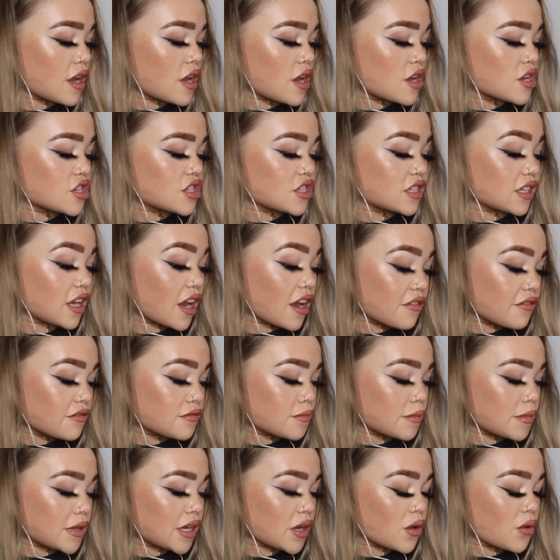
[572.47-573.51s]
She left
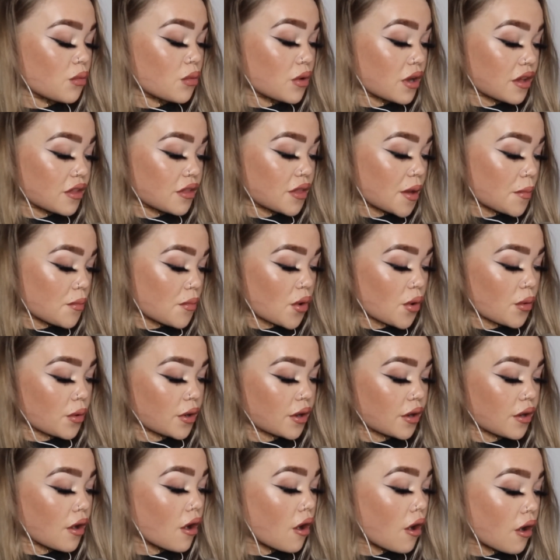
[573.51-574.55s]
me with a
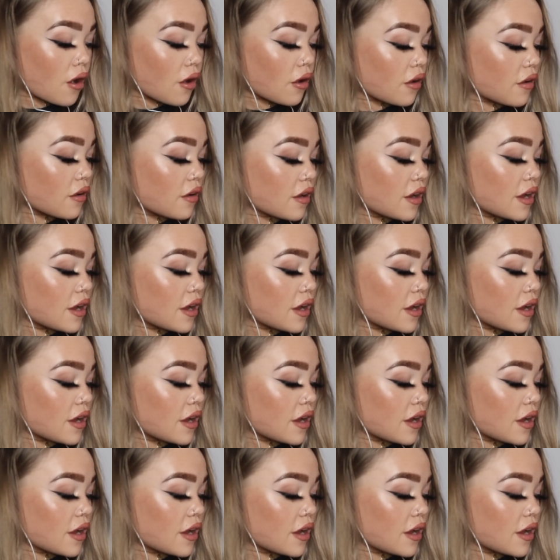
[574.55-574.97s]
broken heart.